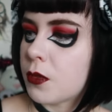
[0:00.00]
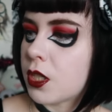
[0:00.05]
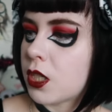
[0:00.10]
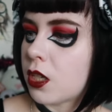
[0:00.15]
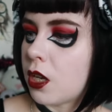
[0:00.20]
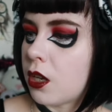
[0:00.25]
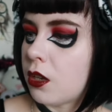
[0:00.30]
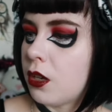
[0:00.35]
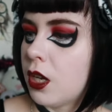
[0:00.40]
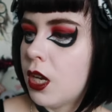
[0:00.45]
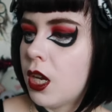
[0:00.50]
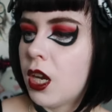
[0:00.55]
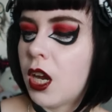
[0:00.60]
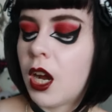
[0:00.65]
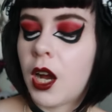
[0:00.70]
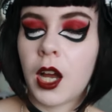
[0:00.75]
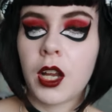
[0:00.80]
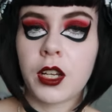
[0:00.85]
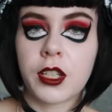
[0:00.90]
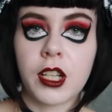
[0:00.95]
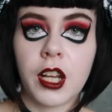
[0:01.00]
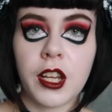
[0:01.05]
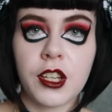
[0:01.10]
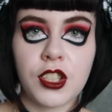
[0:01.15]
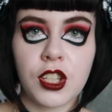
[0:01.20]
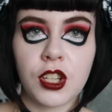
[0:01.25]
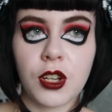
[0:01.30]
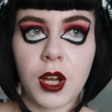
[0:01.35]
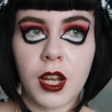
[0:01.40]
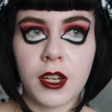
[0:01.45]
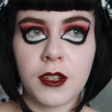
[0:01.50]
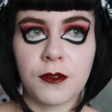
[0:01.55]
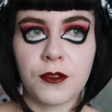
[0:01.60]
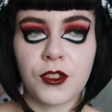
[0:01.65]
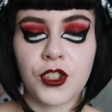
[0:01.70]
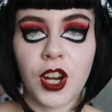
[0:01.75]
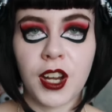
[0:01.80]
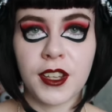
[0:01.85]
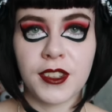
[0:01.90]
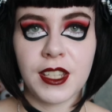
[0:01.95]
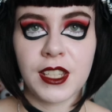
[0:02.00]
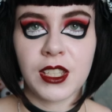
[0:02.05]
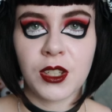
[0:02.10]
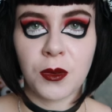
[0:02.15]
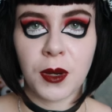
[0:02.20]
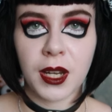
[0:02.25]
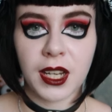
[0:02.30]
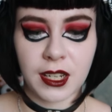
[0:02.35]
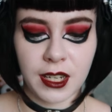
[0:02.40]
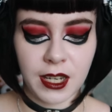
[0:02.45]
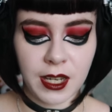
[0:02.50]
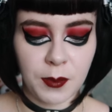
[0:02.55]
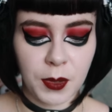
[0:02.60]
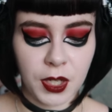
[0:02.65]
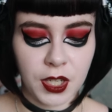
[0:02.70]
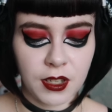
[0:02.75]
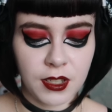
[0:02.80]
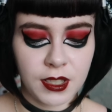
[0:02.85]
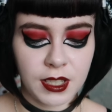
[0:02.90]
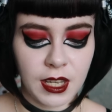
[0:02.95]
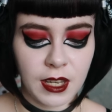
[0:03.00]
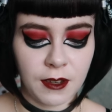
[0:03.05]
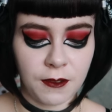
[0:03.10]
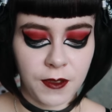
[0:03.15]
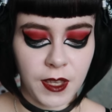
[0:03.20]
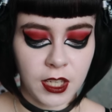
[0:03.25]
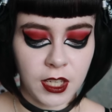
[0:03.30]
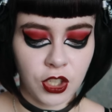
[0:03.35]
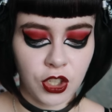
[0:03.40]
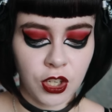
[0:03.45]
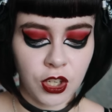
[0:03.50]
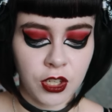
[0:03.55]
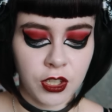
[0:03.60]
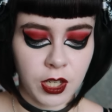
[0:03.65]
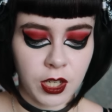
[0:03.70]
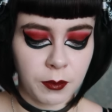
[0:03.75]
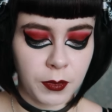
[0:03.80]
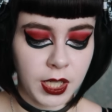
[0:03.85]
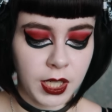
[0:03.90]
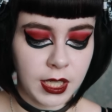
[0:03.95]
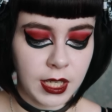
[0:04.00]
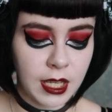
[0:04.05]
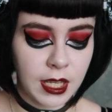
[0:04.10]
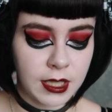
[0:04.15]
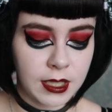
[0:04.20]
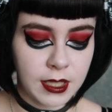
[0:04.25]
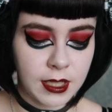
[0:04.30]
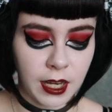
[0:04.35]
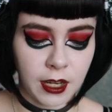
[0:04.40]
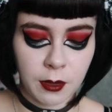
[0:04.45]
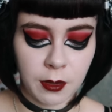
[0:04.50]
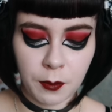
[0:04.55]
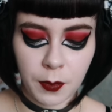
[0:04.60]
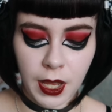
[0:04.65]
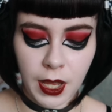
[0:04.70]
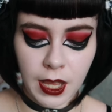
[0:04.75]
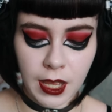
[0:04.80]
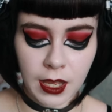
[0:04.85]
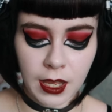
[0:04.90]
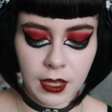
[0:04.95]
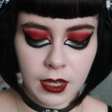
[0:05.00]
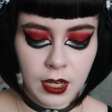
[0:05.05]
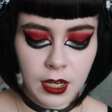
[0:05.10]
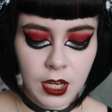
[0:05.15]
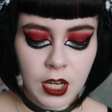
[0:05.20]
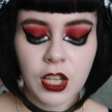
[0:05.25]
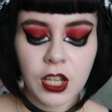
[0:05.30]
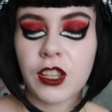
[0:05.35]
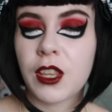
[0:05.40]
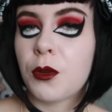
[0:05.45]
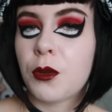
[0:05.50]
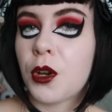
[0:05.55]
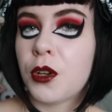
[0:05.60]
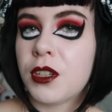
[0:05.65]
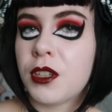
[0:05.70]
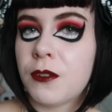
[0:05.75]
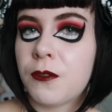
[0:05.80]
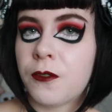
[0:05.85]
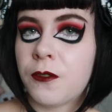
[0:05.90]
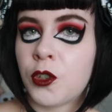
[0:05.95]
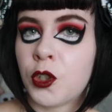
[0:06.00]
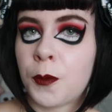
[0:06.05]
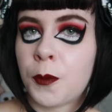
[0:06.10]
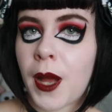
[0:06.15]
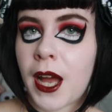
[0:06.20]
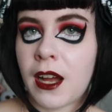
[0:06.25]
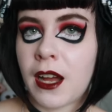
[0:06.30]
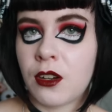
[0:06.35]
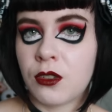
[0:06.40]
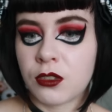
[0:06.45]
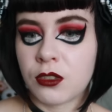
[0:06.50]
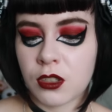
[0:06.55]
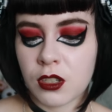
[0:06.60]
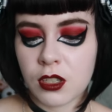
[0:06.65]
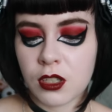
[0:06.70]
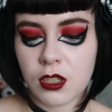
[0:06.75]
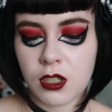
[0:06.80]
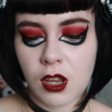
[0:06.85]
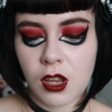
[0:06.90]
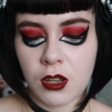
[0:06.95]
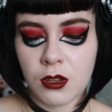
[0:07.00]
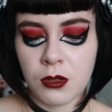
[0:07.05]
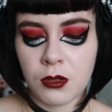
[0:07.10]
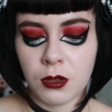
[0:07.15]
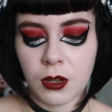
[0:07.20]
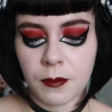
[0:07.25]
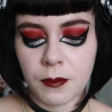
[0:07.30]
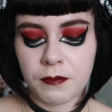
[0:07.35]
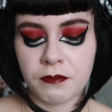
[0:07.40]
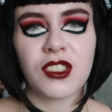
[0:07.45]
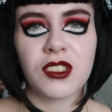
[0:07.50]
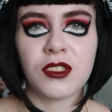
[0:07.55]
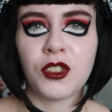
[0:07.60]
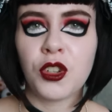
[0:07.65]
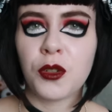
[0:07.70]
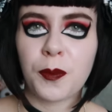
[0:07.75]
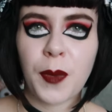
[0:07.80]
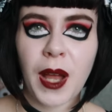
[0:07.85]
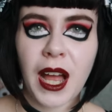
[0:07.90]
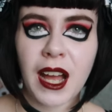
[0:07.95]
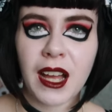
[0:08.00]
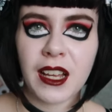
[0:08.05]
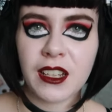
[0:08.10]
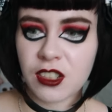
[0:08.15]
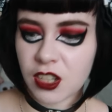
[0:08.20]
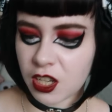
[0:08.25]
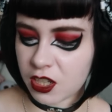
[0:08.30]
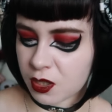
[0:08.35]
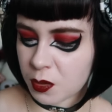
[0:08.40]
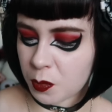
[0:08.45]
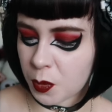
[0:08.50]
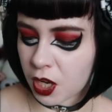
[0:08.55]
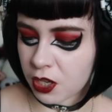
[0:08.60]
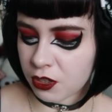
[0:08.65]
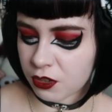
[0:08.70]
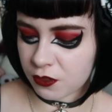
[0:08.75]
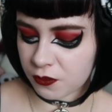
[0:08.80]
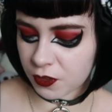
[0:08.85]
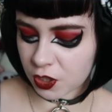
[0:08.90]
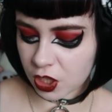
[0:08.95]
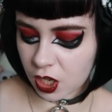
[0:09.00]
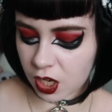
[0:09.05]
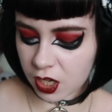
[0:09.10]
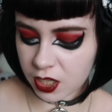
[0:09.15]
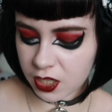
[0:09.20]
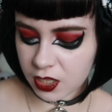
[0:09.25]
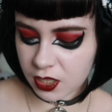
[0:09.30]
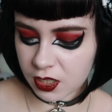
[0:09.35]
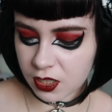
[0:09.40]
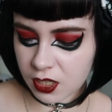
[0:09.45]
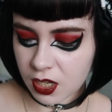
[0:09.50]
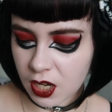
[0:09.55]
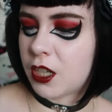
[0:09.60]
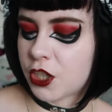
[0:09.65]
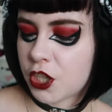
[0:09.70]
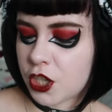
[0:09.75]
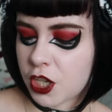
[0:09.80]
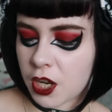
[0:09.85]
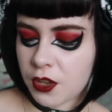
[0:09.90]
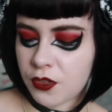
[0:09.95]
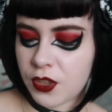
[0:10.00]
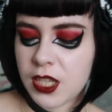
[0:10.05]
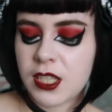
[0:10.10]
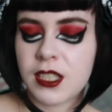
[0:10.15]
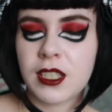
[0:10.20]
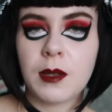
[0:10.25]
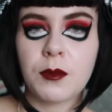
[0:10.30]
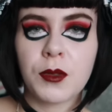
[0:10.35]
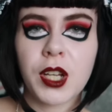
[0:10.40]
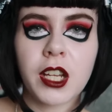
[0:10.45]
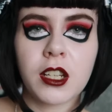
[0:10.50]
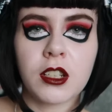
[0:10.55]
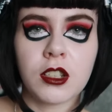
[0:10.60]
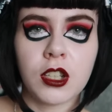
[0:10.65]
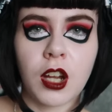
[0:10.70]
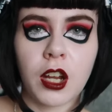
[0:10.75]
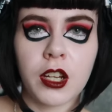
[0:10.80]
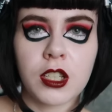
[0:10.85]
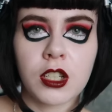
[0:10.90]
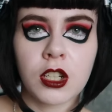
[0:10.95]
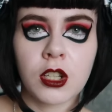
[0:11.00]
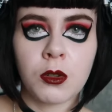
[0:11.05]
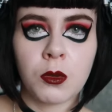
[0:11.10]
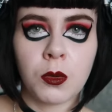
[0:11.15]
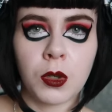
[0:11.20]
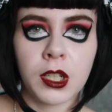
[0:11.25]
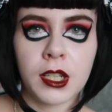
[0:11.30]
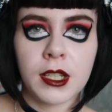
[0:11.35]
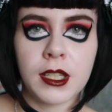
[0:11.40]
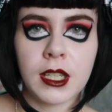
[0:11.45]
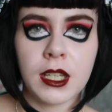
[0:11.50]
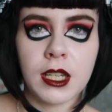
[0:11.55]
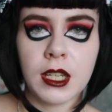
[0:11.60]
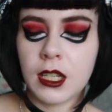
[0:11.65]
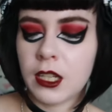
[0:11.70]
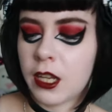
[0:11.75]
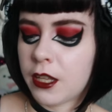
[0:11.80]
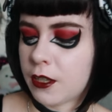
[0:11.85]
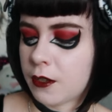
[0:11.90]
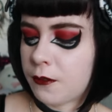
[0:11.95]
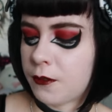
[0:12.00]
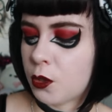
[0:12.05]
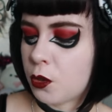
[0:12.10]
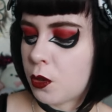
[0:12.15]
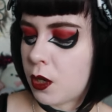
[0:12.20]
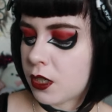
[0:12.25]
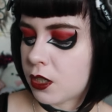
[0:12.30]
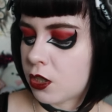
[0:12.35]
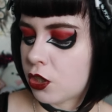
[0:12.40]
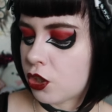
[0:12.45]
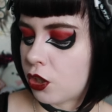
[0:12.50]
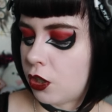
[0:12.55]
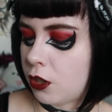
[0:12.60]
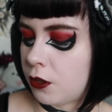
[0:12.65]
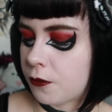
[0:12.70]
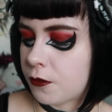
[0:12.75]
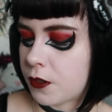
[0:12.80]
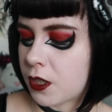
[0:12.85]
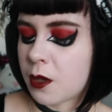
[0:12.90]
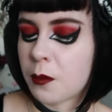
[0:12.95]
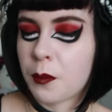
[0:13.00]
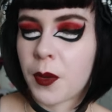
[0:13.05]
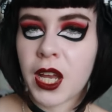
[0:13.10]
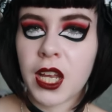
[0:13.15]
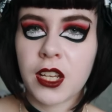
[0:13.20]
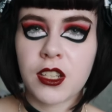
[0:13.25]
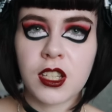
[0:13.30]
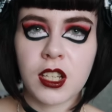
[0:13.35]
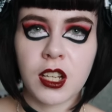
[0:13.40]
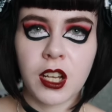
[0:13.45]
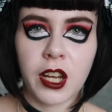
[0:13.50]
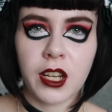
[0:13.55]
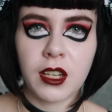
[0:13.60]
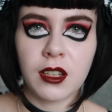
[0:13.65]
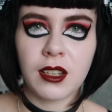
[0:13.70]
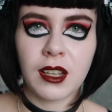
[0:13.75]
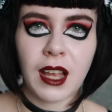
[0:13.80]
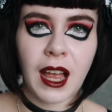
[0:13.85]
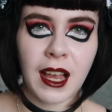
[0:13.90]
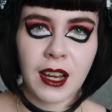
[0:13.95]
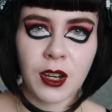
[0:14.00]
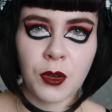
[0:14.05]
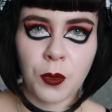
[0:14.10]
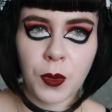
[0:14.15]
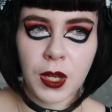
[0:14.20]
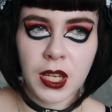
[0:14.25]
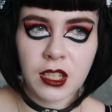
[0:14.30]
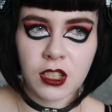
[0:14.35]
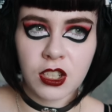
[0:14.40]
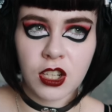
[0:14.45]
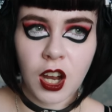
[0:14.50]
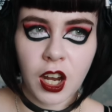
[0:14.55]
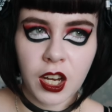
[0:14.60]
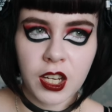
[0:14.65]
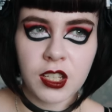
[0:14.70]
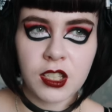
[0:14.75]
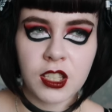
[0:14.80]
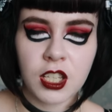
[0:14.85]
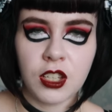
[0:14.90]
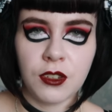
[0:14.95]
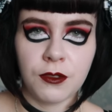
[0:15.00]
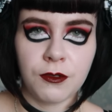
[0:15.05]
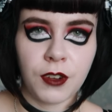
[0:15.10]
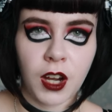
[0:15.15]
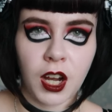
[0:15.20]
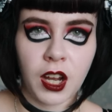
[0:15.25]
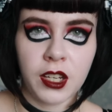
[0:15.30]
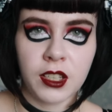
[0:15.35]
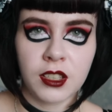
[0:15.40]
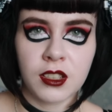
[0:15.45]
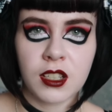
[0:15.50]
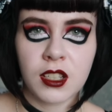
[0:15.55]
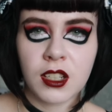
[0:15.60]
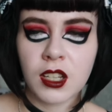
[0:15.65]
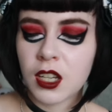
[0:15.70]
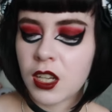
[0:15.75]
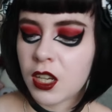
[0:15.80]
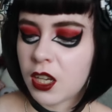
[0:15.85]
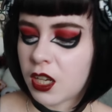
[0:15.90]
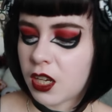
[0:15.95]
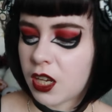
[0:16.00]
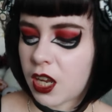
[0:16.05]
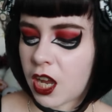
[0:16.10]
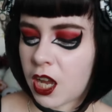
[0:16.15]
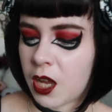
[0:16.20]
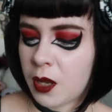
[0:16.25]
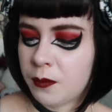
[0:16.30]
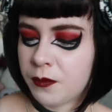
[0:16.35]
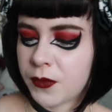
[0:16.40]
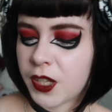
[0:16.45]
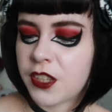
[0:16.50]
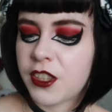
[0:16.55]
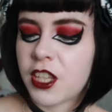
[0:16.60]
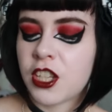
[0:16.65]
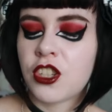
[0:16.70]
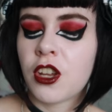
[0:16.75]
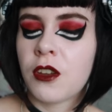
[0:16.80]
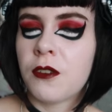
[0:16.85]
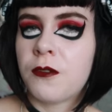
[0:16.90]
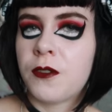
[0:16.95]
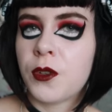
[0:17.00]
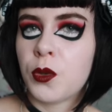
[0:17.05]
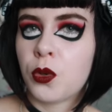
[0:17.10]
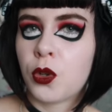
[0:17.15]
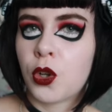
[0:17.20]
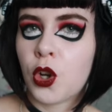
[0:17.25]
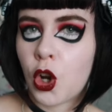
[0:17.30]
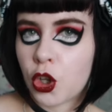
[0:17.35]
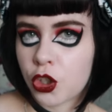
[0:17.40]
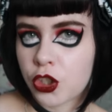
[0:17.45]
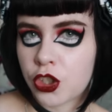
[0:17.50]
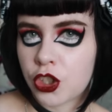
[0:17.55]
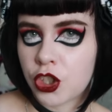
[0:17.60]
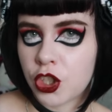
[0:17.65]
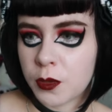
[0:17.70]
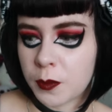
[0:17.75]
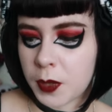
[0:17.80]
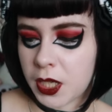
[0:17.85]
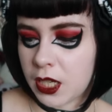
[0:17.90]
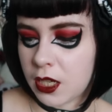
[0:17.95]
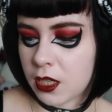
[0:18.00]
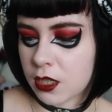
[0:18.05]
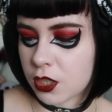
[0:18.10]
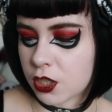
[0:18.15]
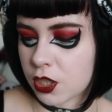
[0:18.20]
So I'd like to kind of try these quickly, because if they're good, I might get a second pair. They were only £4, so not bad, I suppose, for tights. I don't know, these seem like nicer quality. Like, they feel quite soft compared to like Halloween tights that you find. Like, they don't feel costumey.